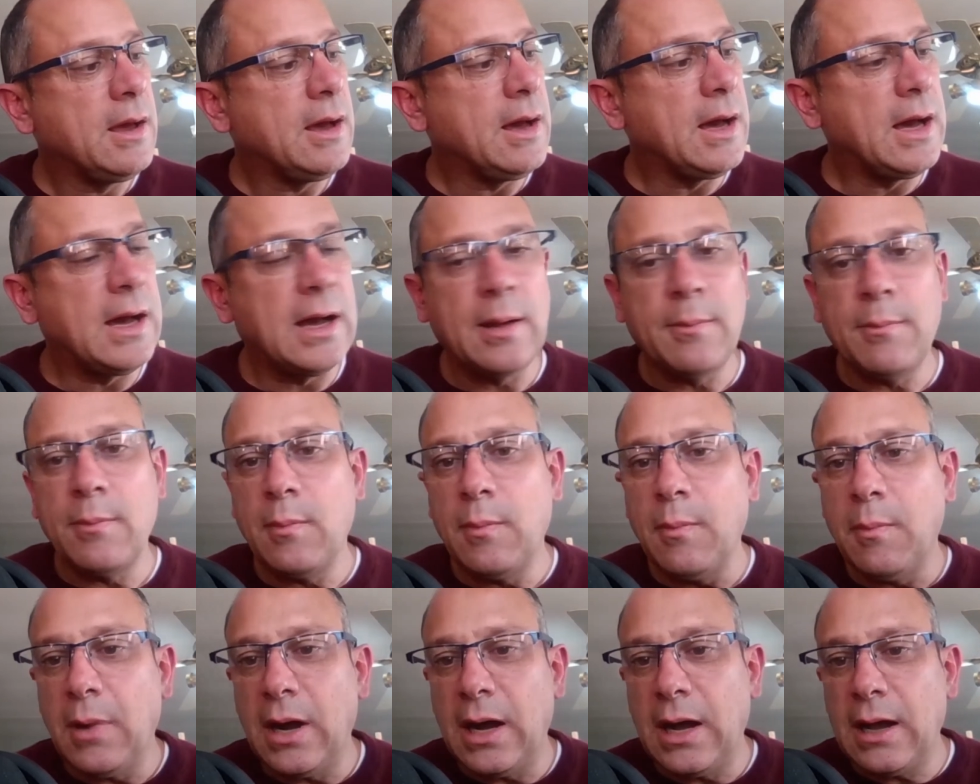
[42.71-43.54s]

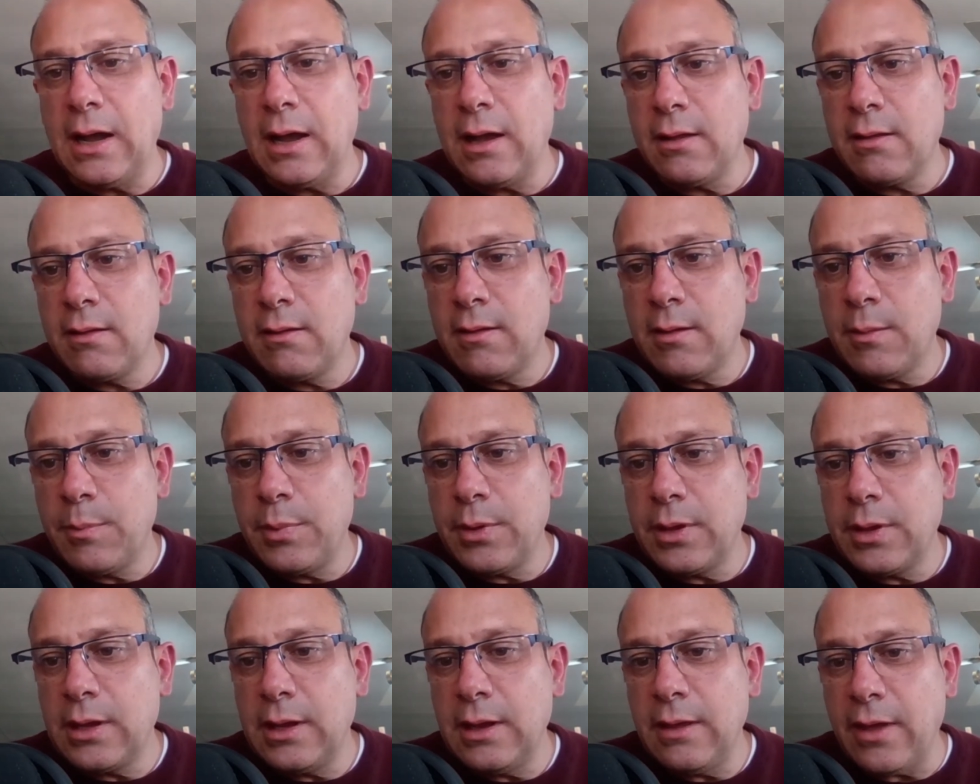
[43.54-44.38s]

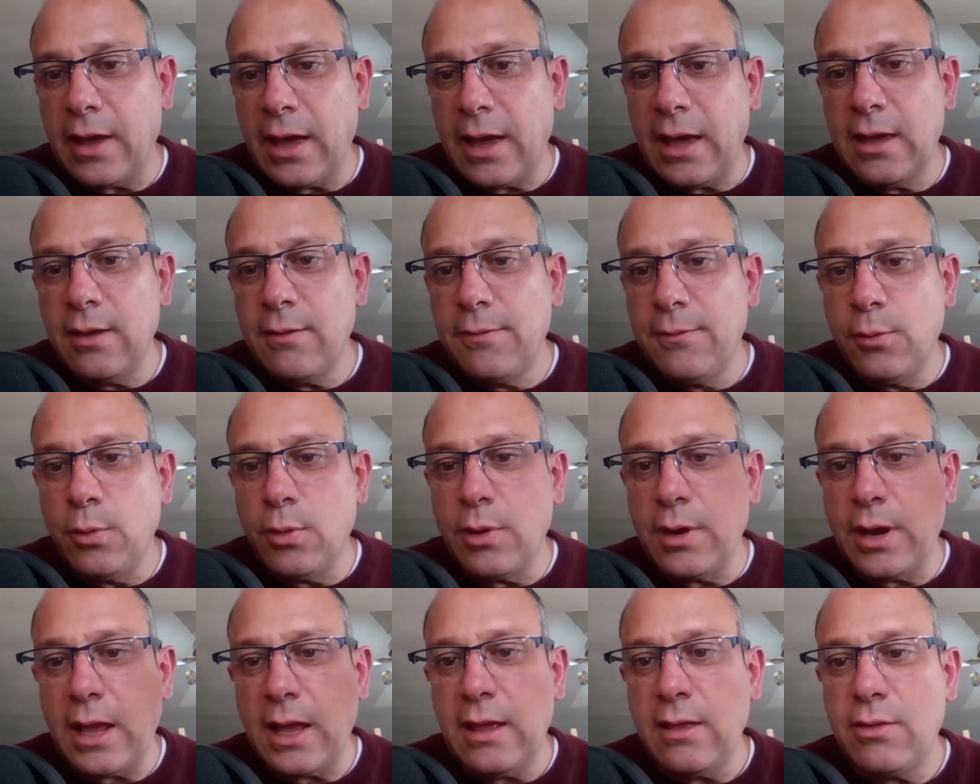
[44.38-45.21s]
Typically the A4
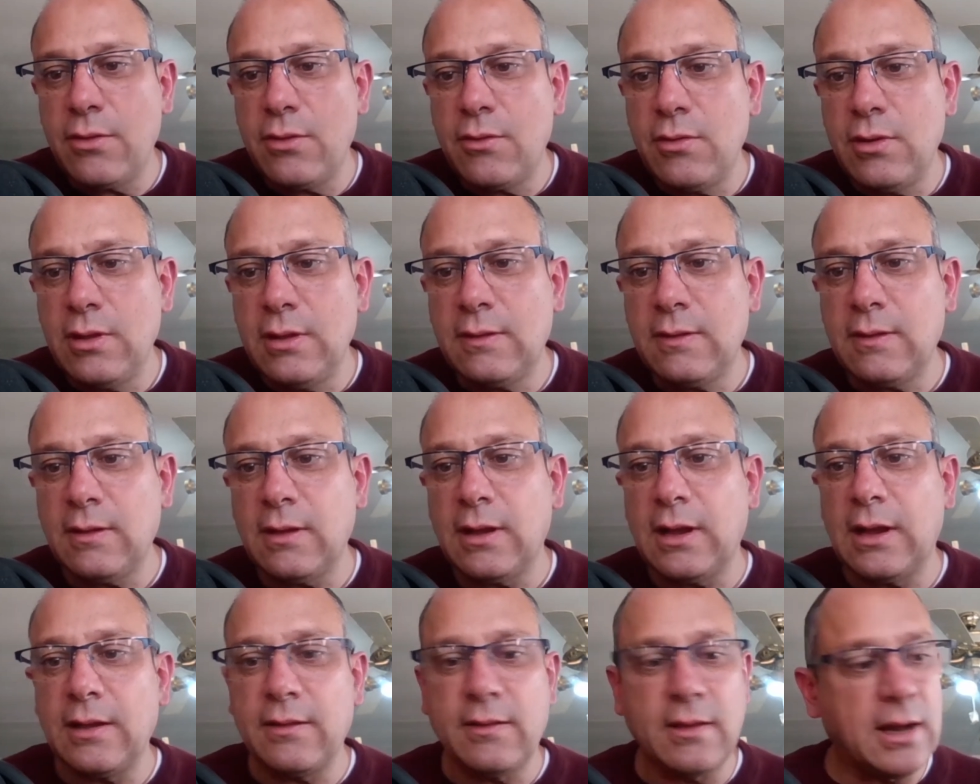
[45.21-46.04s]
and A3
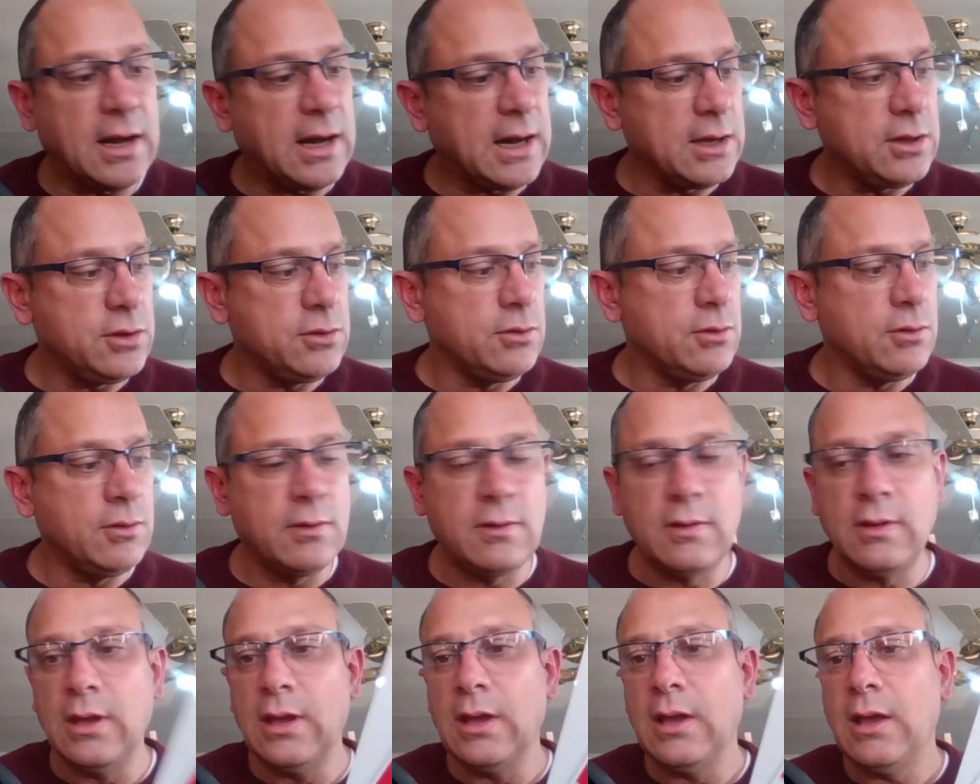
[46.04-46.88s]
size, I
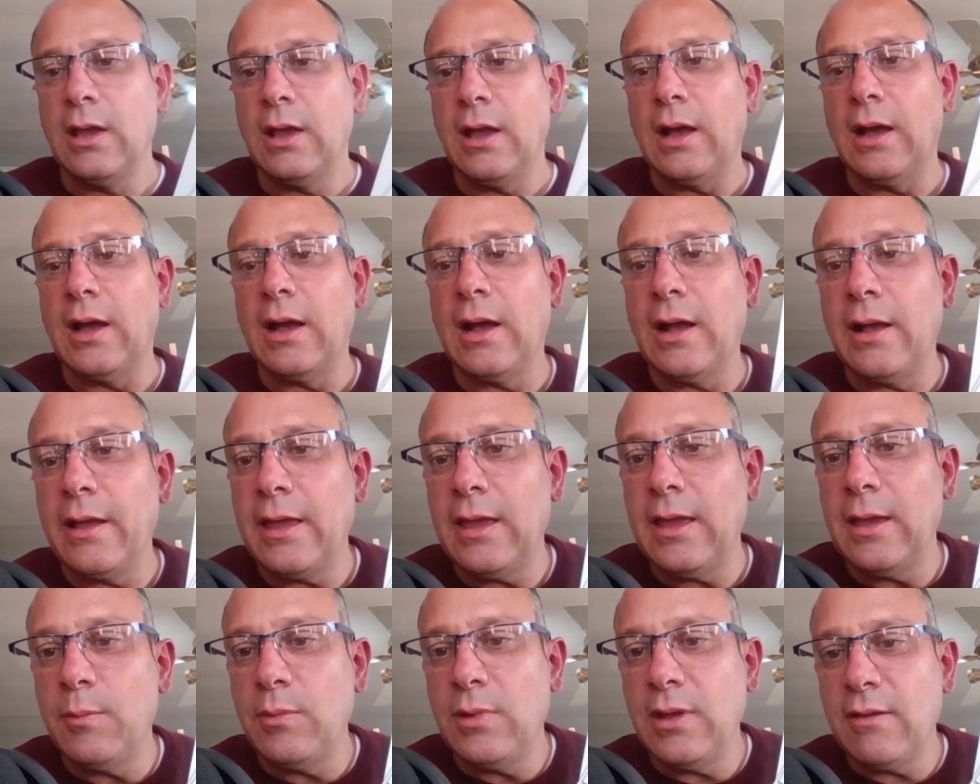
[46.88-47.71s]
use
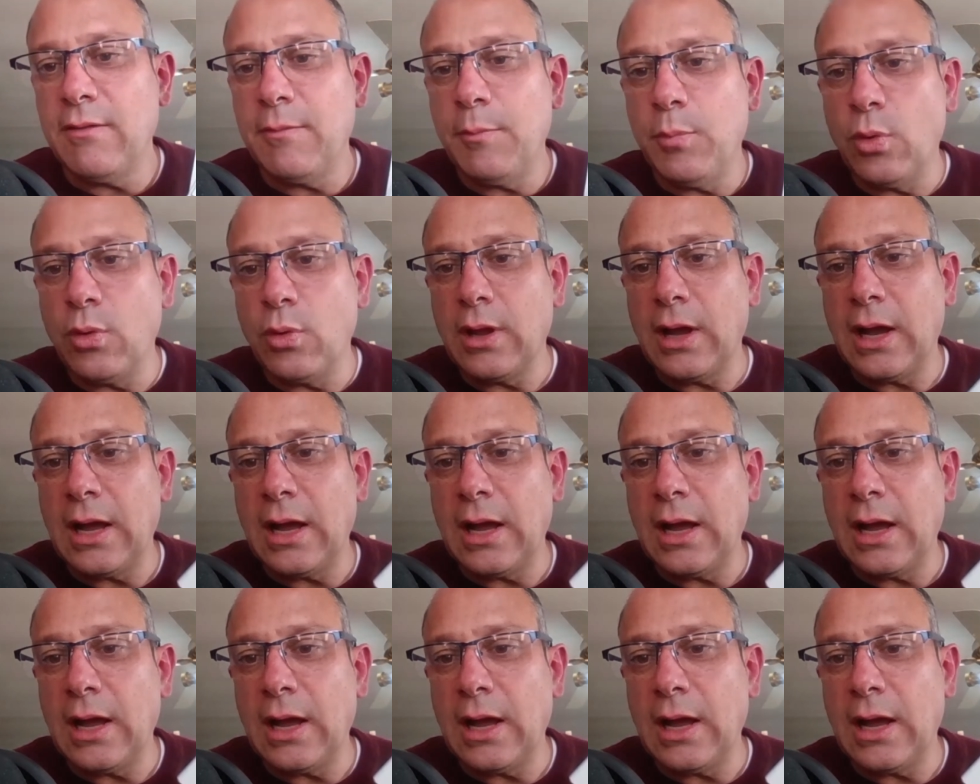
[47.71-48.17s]
MDF board.